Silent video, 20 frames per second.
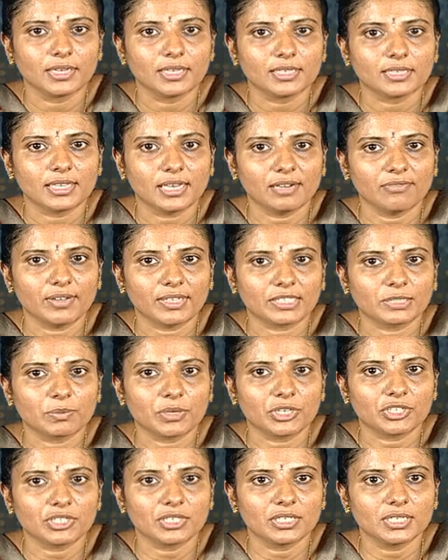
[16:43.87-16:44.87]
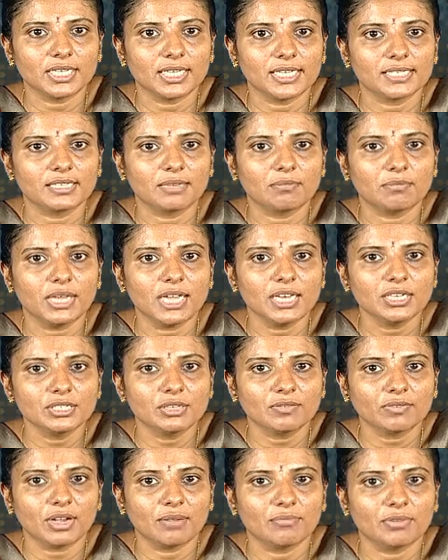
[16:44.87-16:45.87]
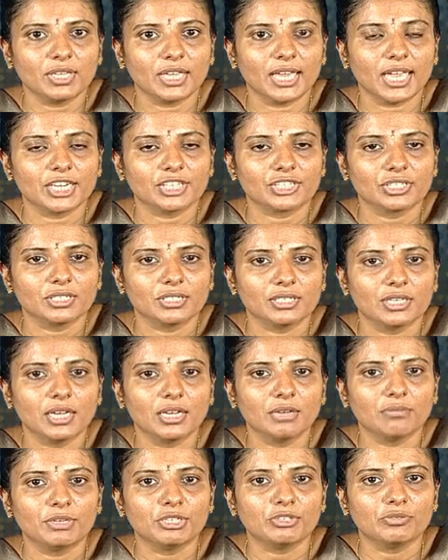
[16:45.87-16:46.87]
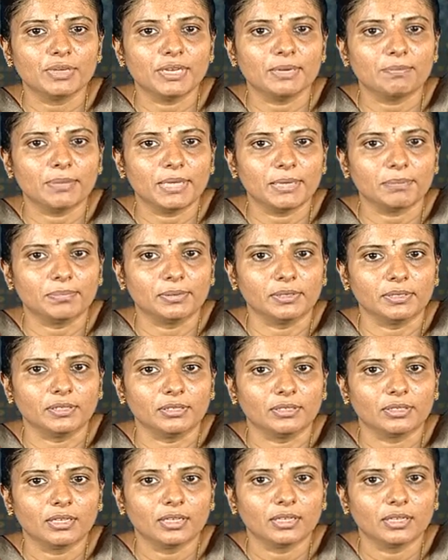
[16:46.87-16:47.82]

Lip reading: Self-expression is a means of communication between people,